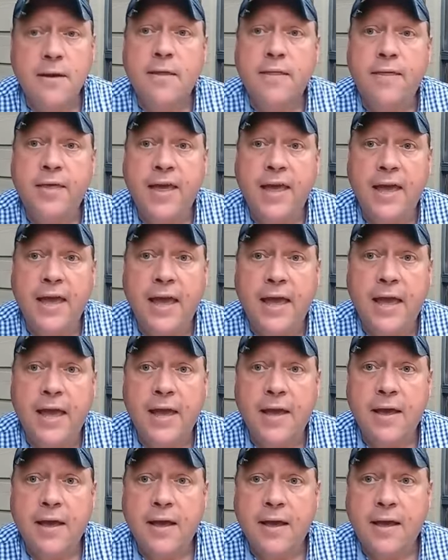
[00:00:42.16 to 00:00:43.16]
the
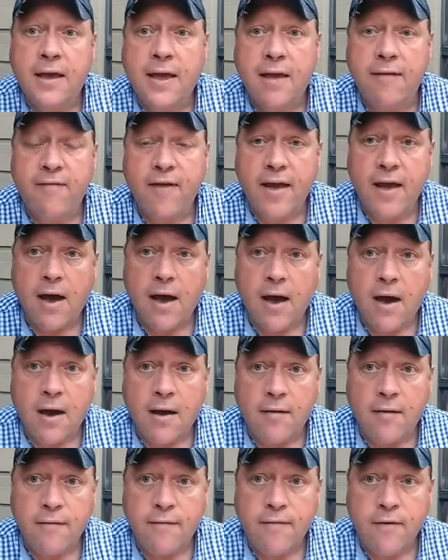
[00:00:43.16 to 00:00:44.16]
giving
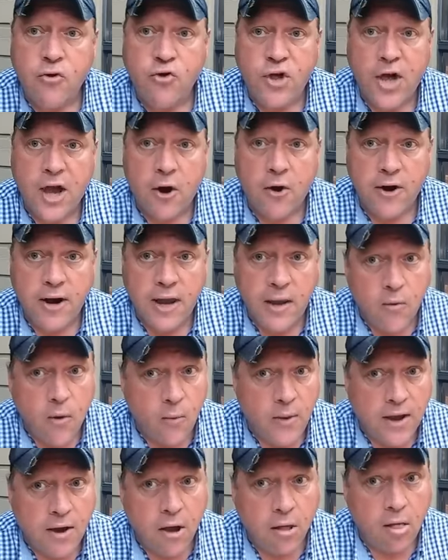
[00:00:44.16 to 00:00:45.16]
of charity, what
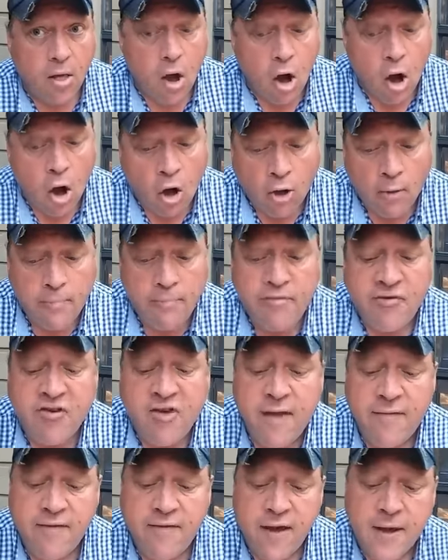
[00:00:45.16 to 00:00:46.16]
we call
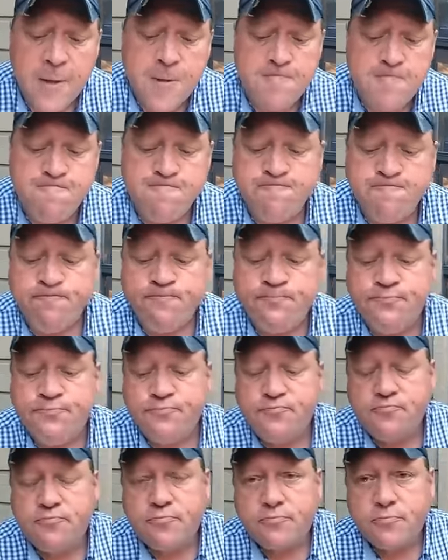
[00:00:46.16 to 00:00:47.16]
almsgiving.
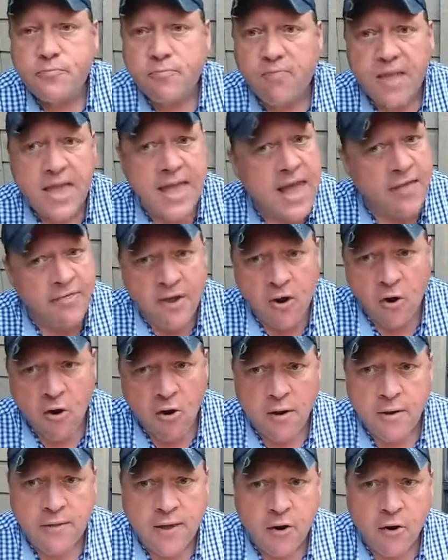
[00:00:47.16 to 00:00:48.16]
There
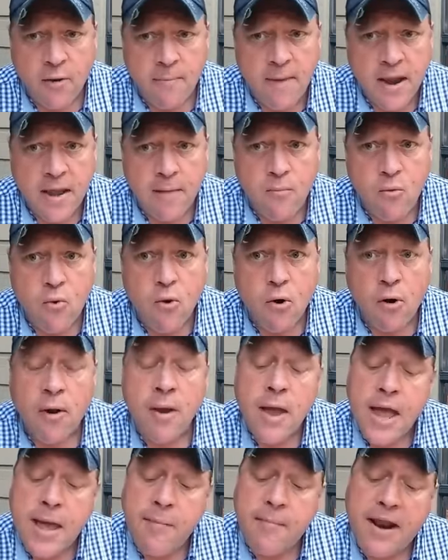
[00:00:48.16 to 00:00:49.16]
are many more.
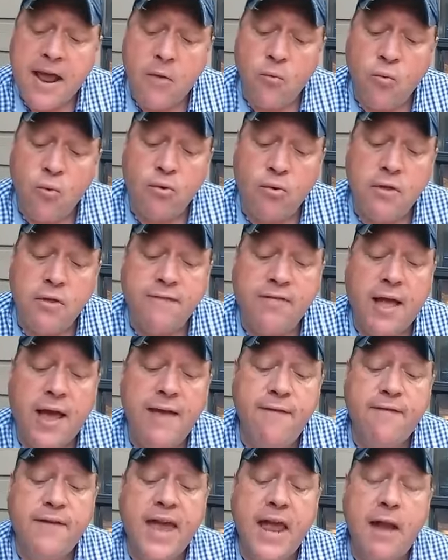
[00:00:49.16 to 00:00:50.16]
But a rule of
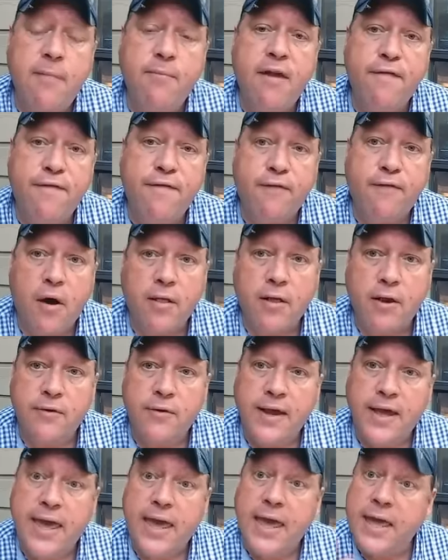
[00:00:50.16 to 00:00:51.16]
life can be
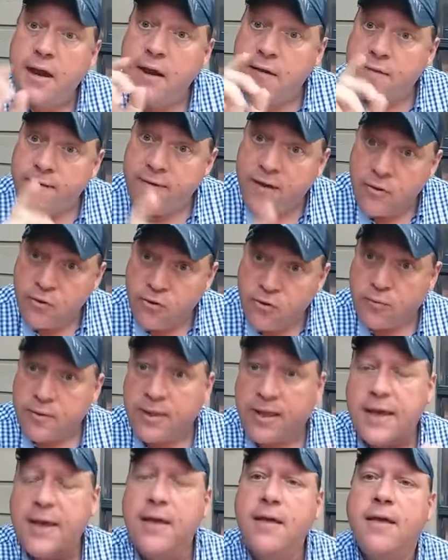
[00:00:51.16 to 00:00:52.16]
followed
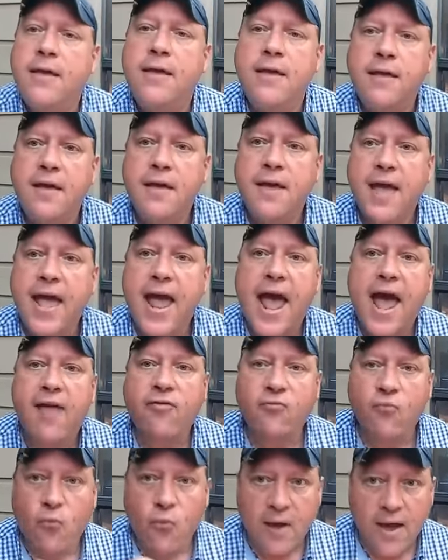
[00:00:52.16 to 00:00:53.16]
individually
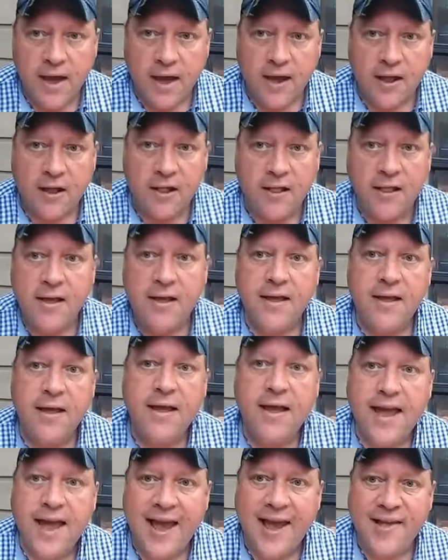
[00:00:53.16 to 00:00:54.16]
as well
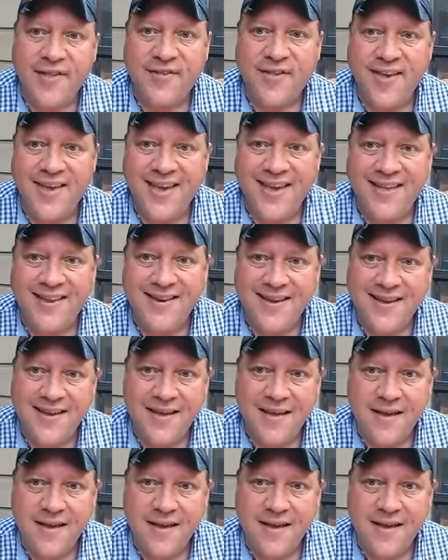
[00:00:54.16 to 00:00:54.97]
as in